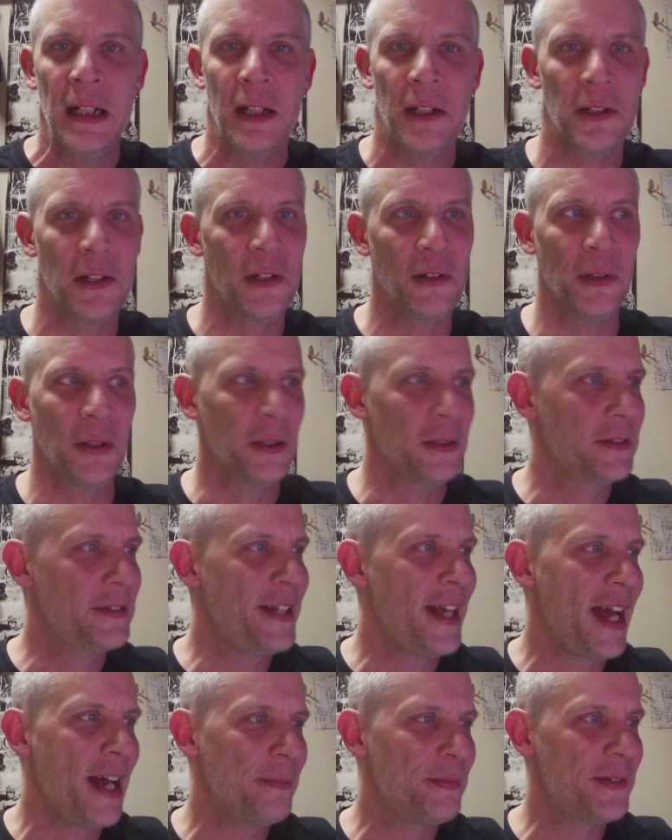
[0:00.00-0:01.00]
I don't know, or
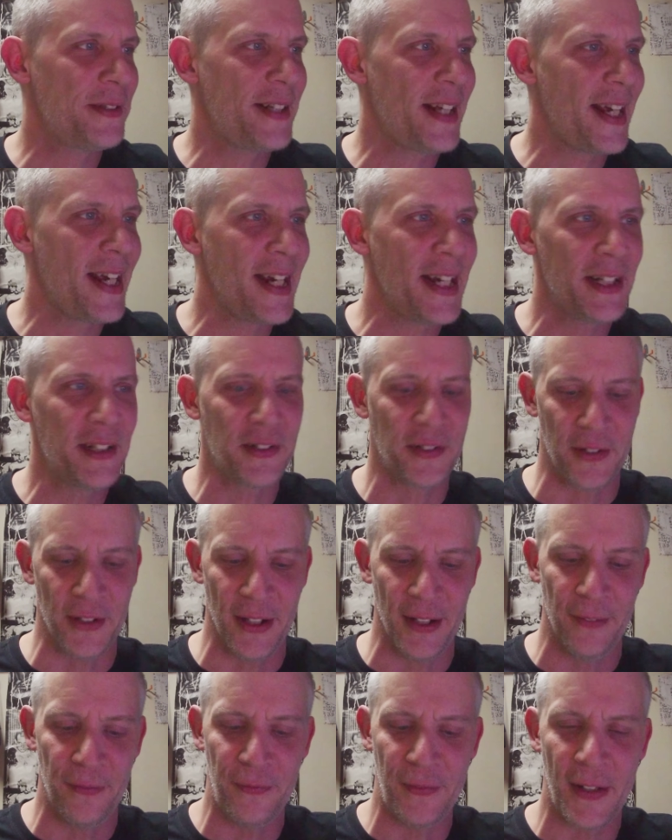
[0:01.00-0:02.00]
Taps, Takes,
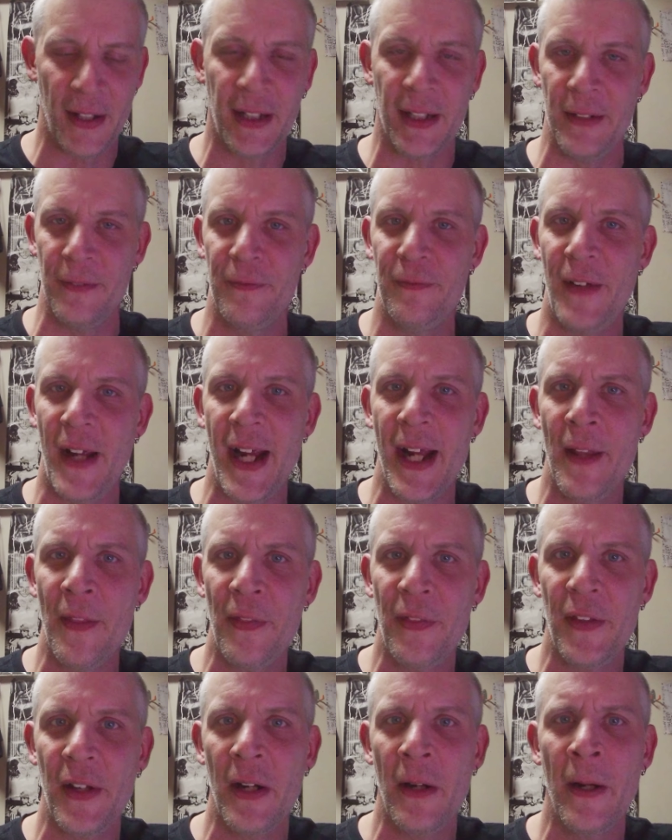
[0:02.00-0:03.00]
or a fucking
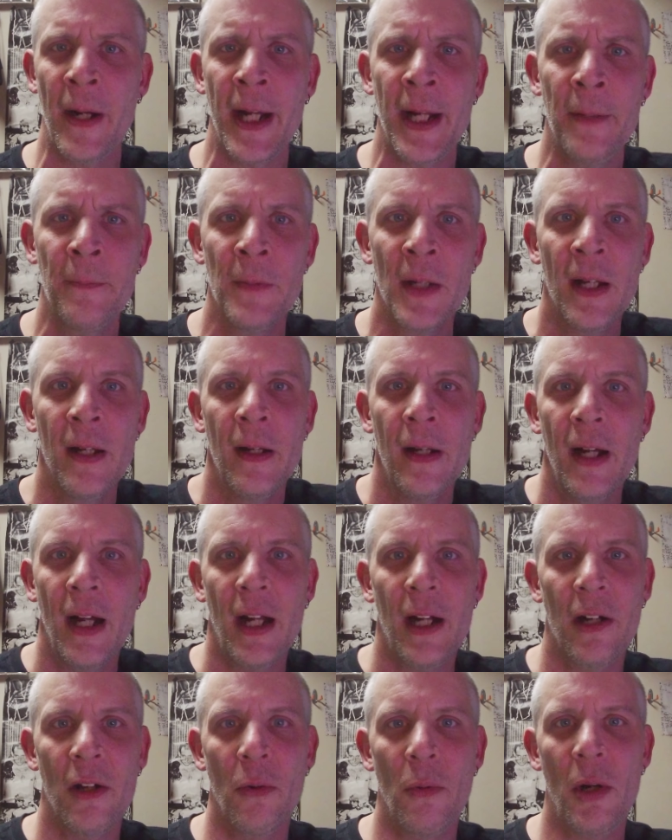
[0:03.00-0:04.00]
Fan Theory.
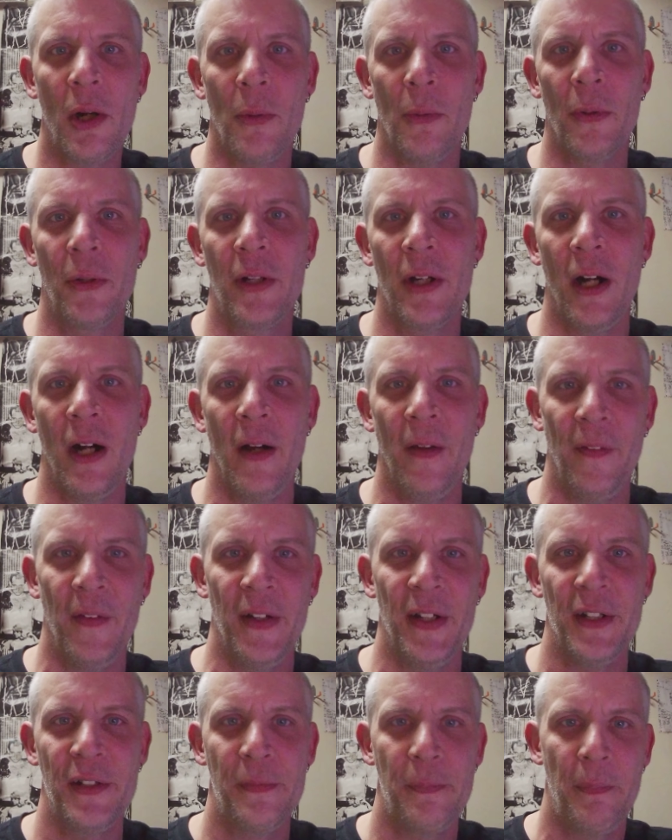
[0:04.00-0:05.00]
I don't know what we'll call
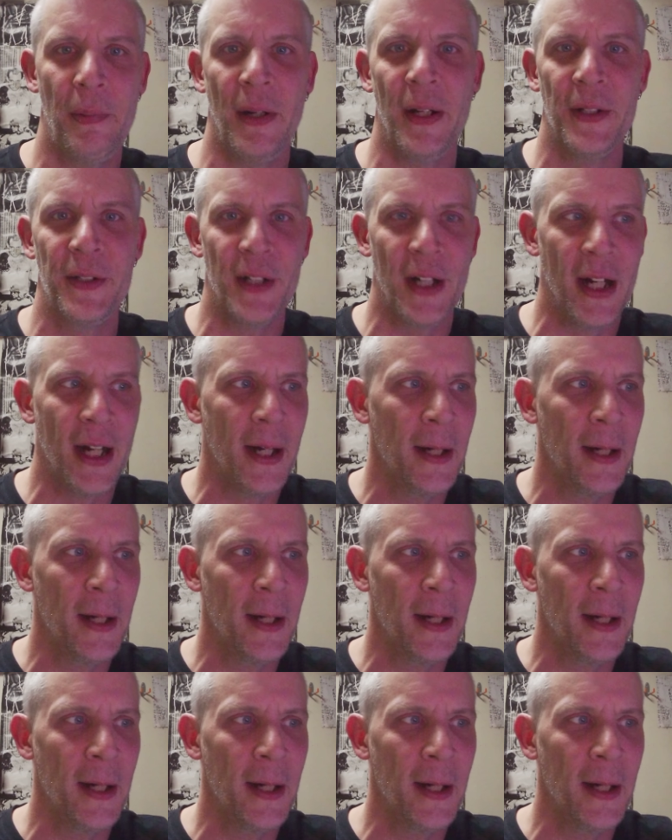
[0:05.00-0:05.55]
this, but